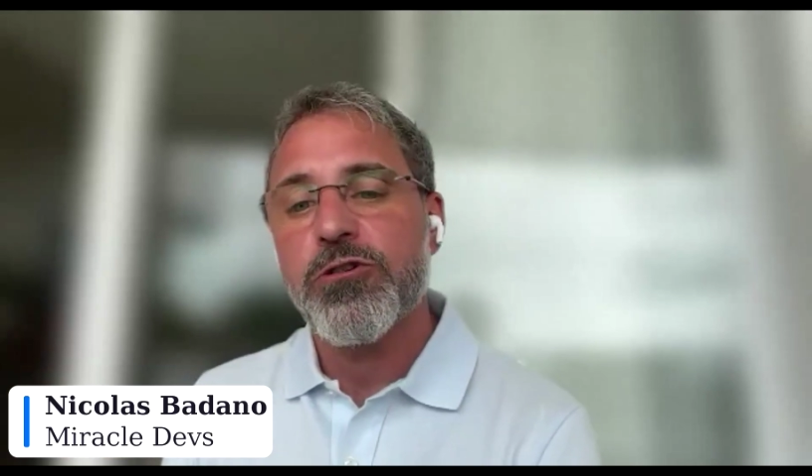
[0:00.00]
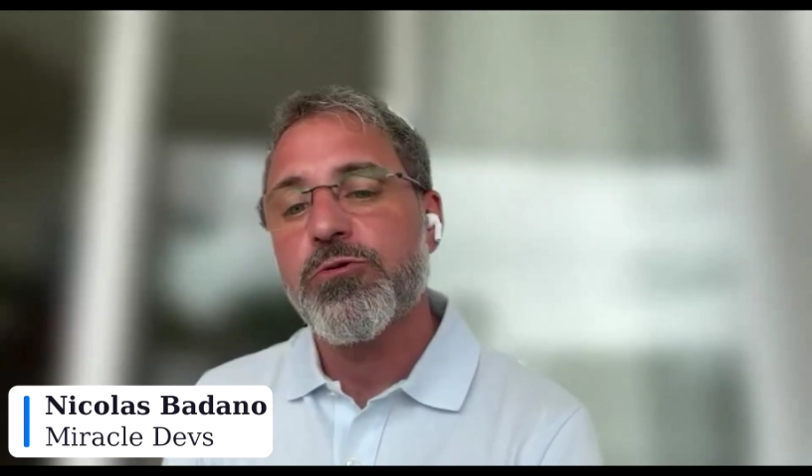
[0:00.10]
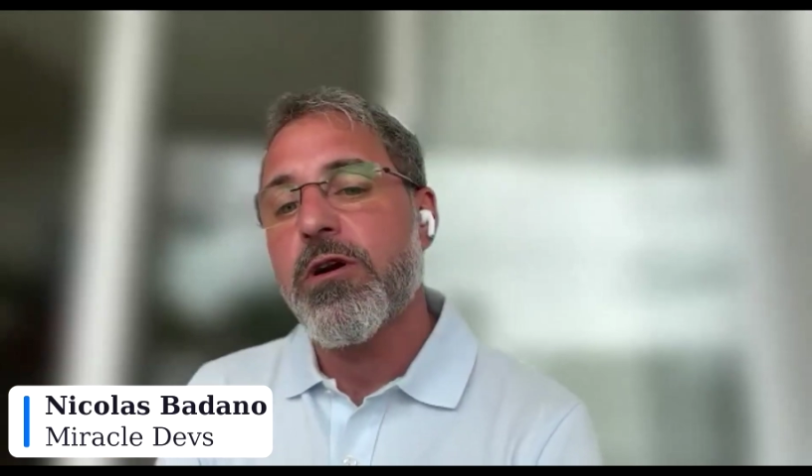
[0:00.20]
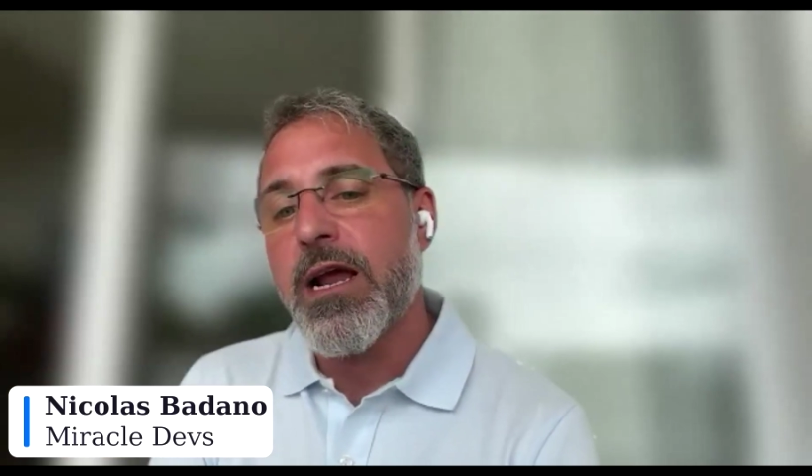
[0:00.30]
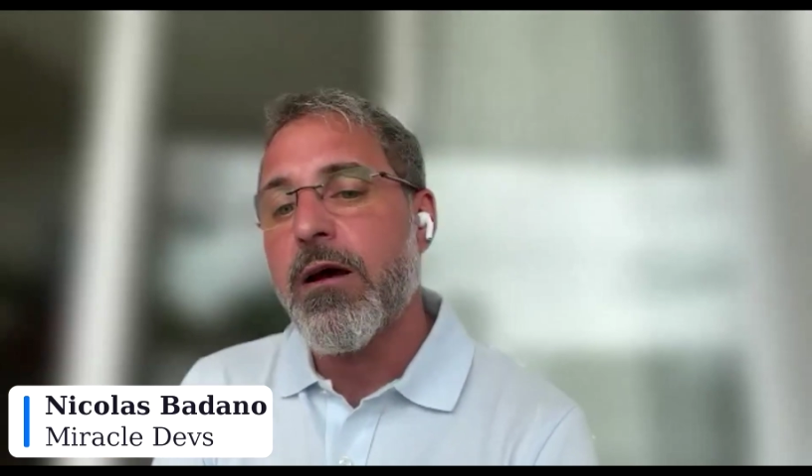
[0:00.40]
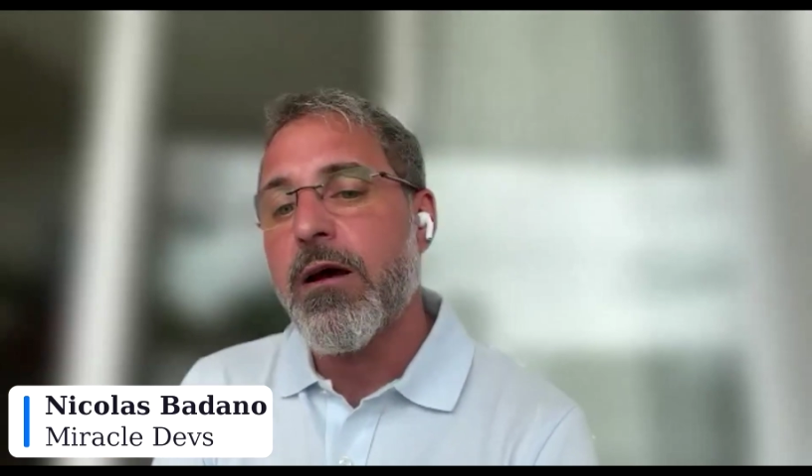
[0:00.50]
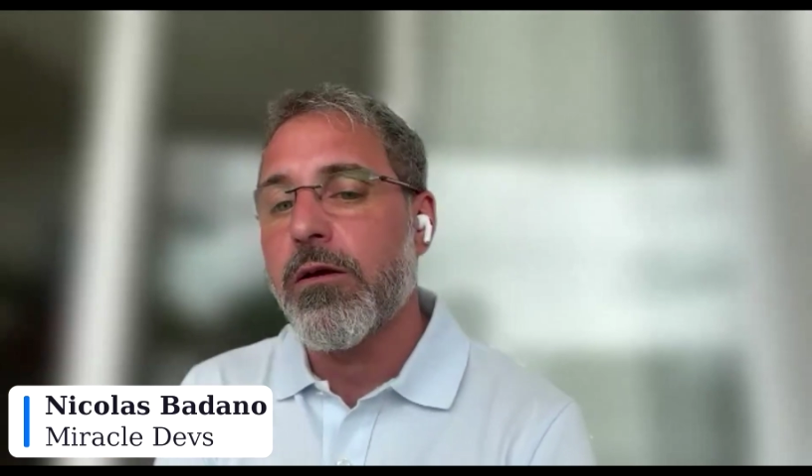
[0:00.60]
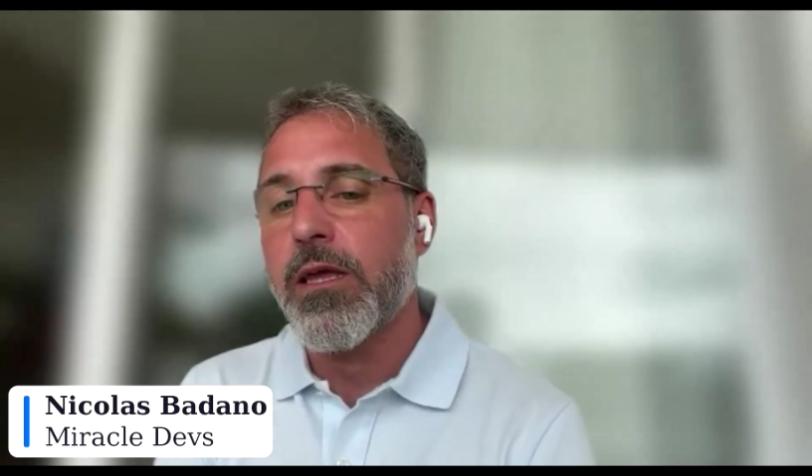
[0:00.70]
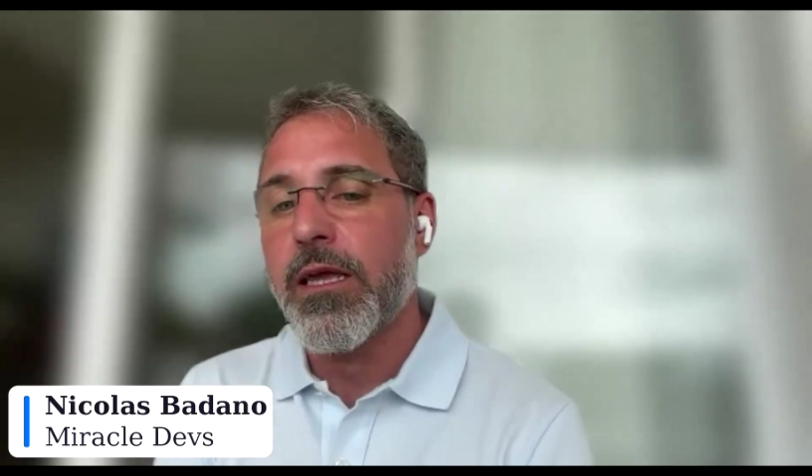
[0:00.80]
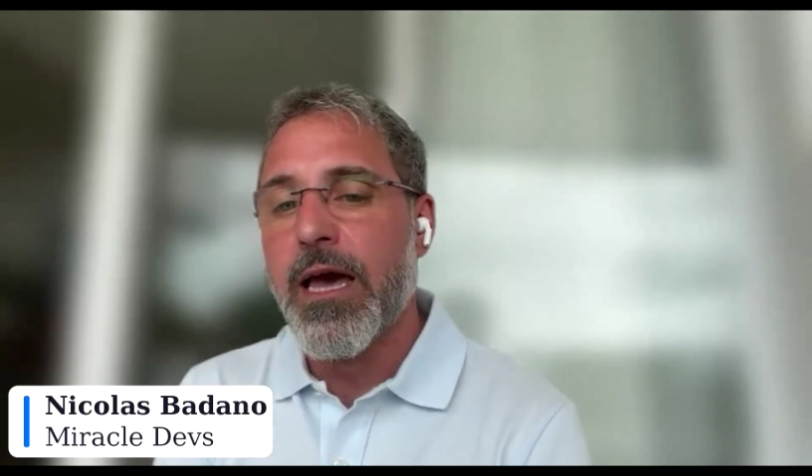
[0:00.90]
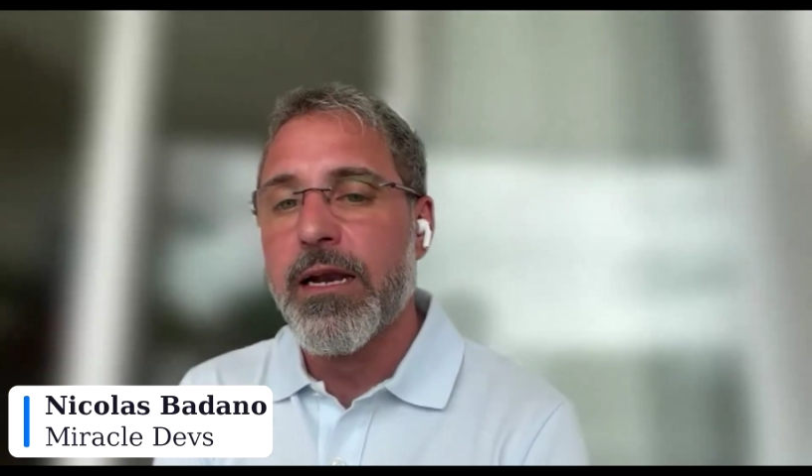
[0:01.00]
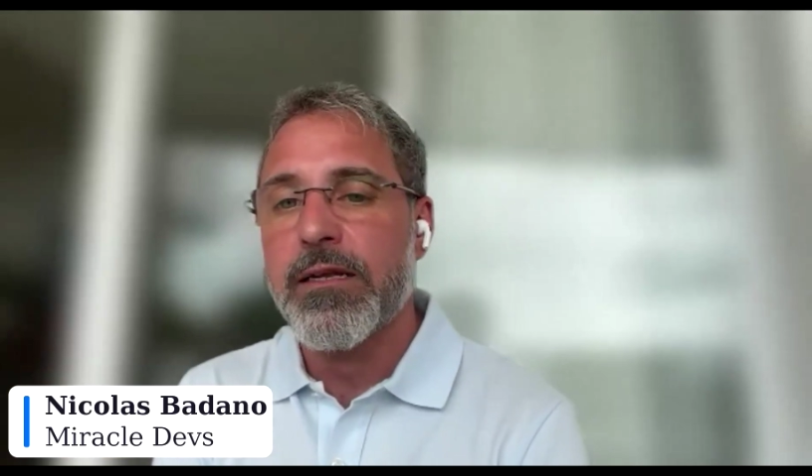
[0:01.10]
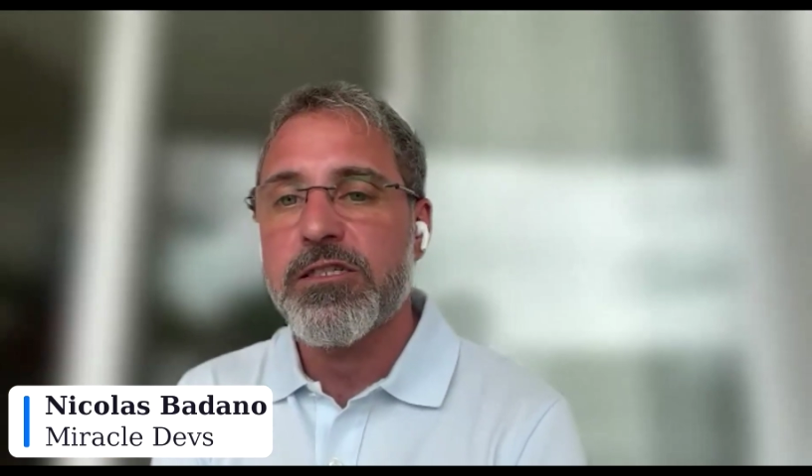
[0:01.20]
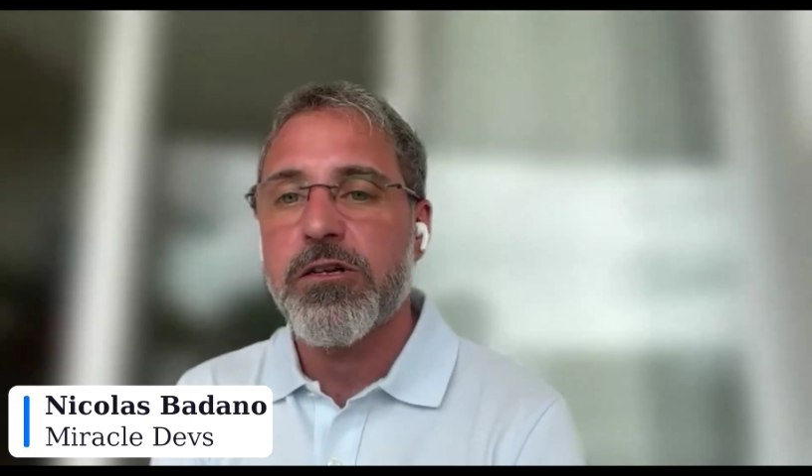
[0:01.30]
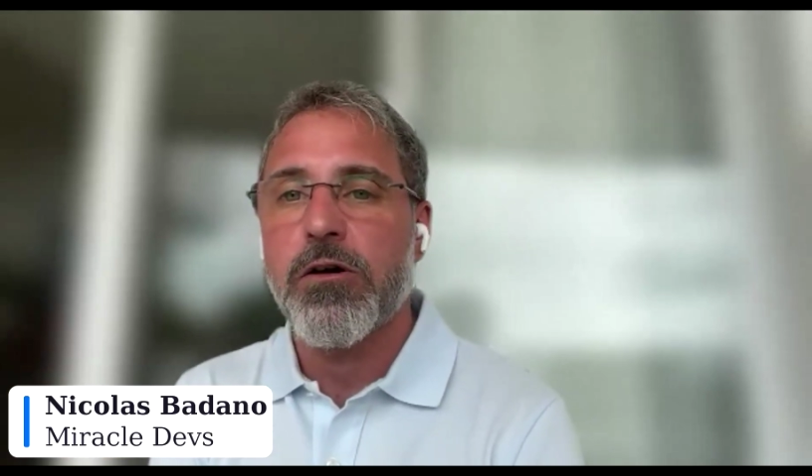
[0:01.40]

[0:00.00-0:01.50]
because we are now looking at it.